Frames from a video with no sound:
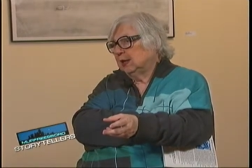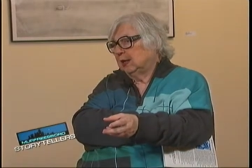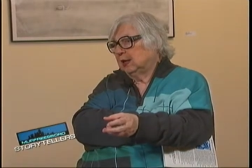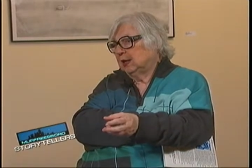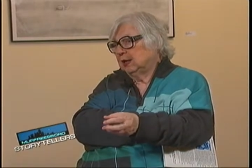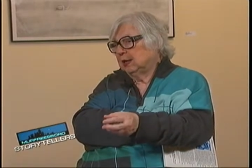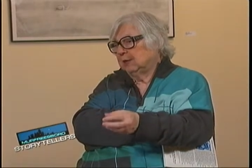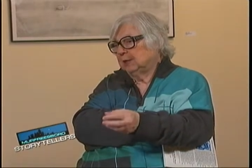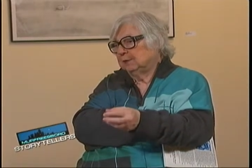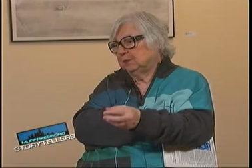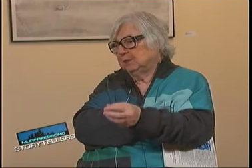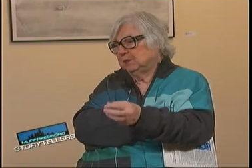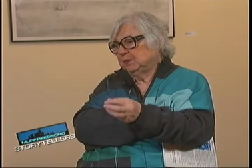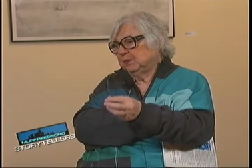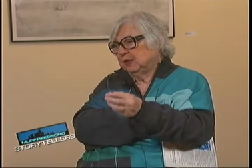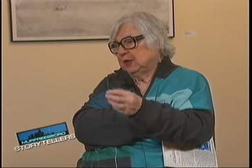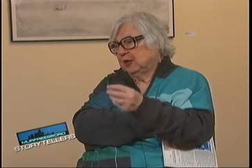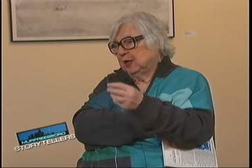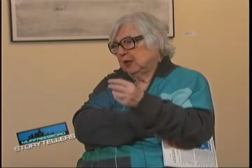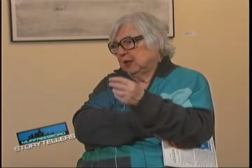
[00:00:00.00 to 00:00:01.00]
Um,
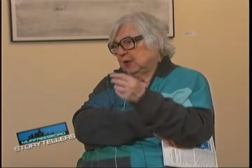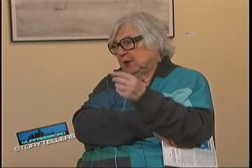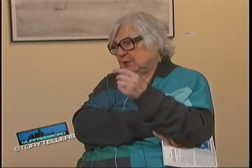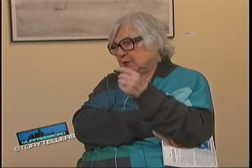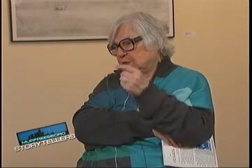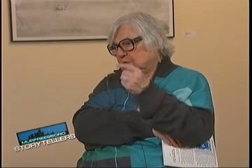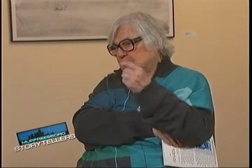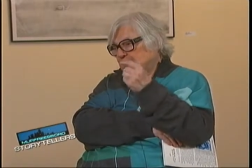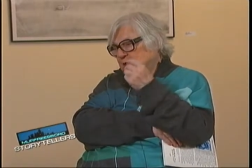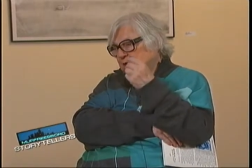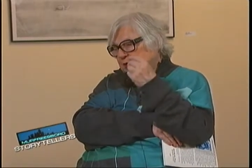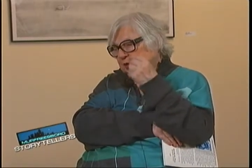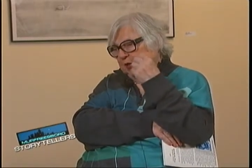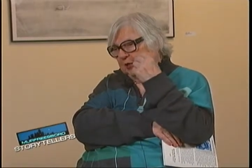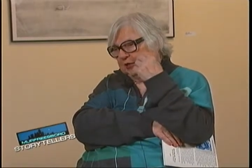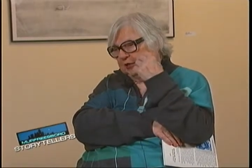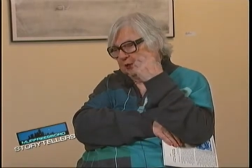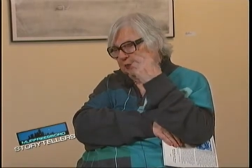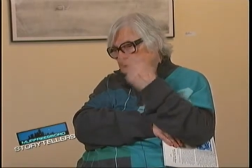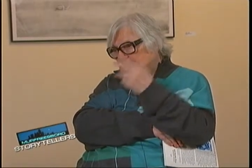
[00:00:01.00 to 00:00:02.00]

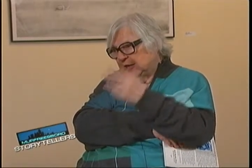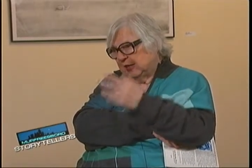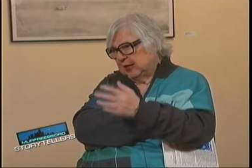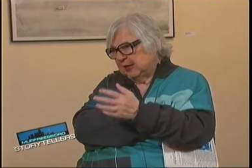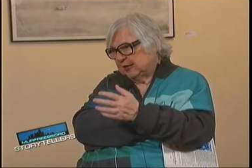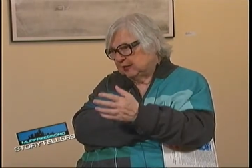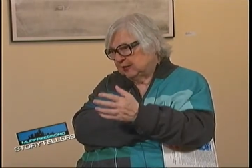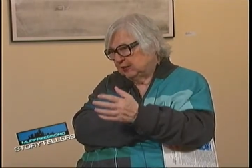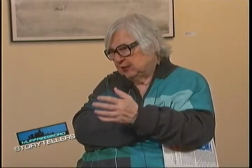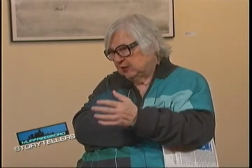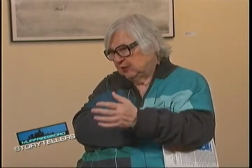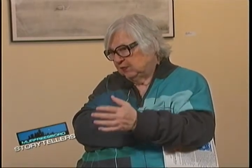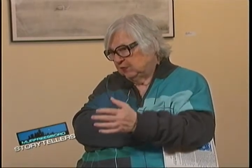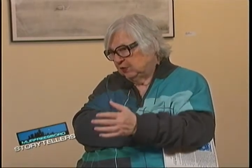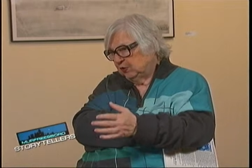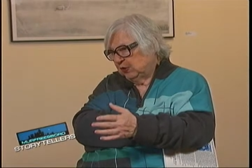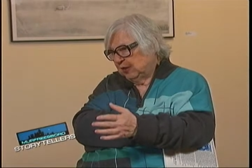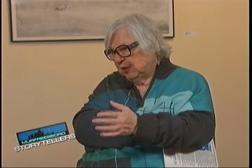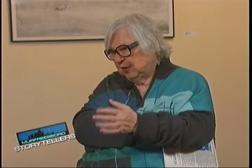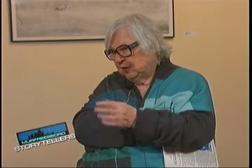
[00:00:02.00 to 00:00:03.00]
take some classes if
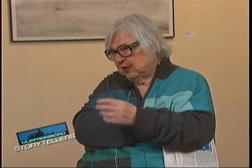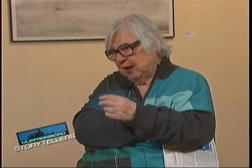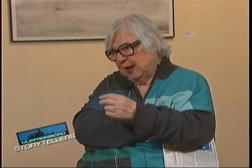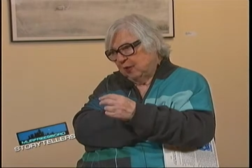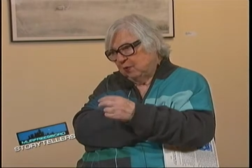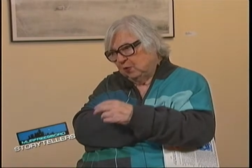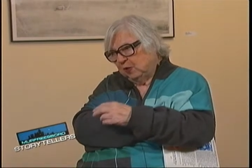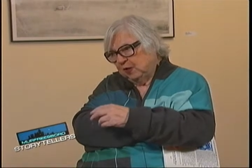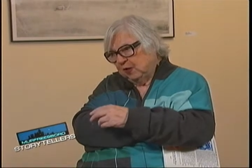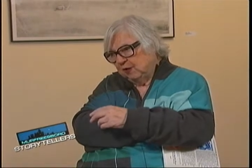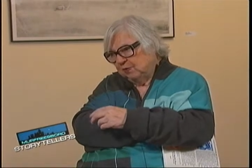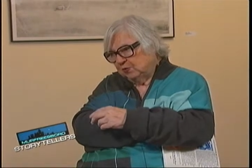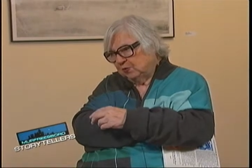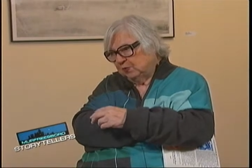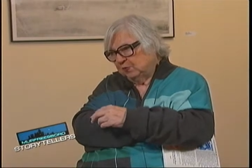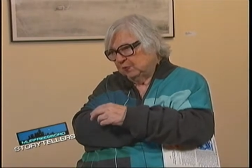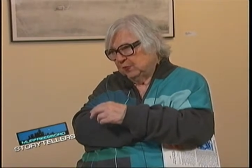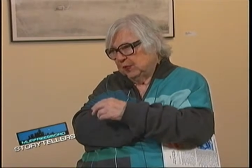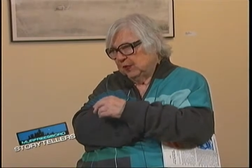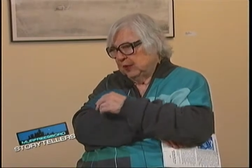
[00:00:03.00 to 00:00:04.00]
you can.
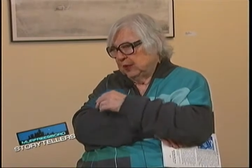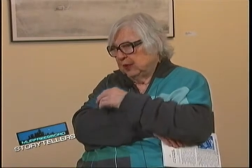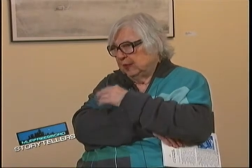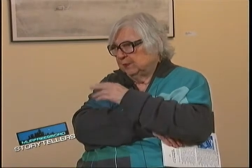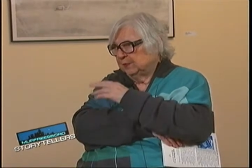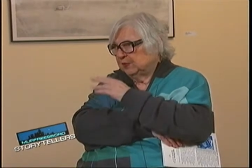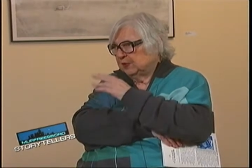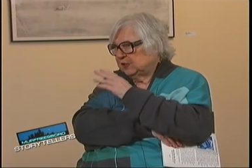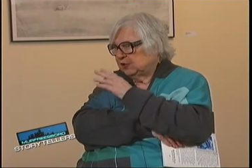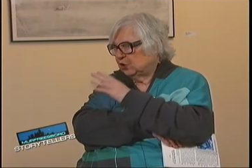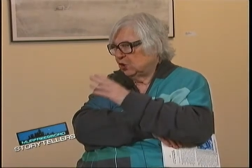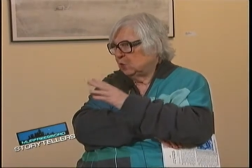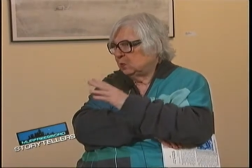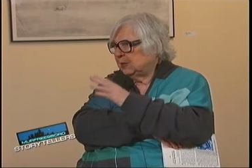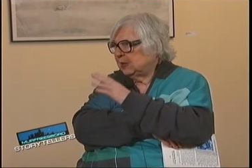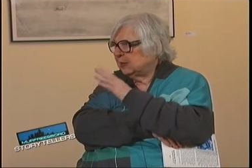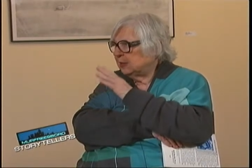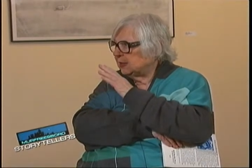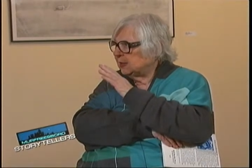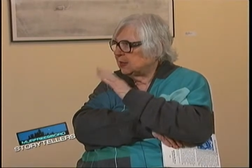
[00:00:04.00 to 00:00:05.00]
However, so
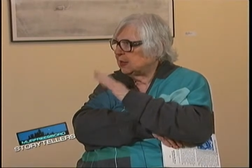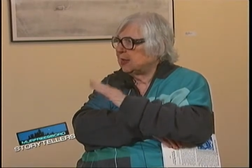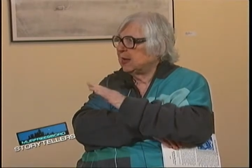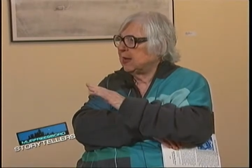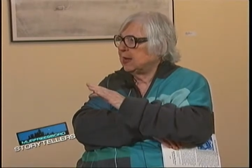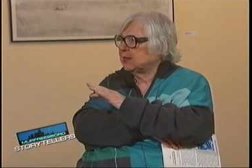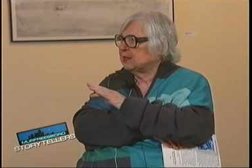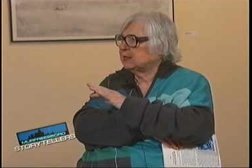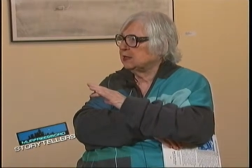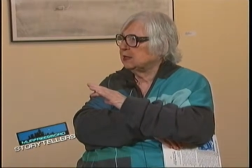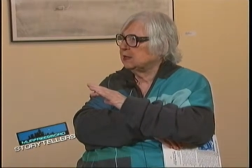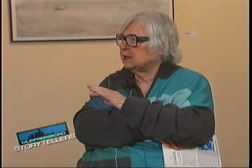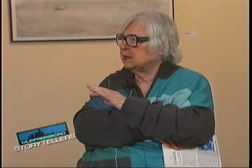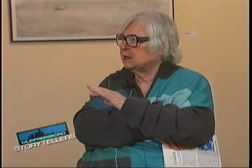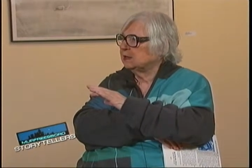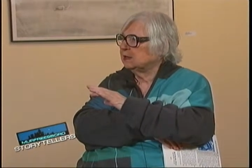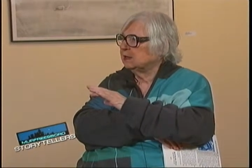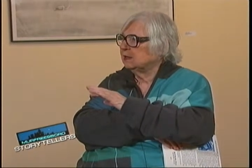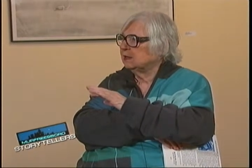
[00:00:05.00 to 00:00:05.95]
many classes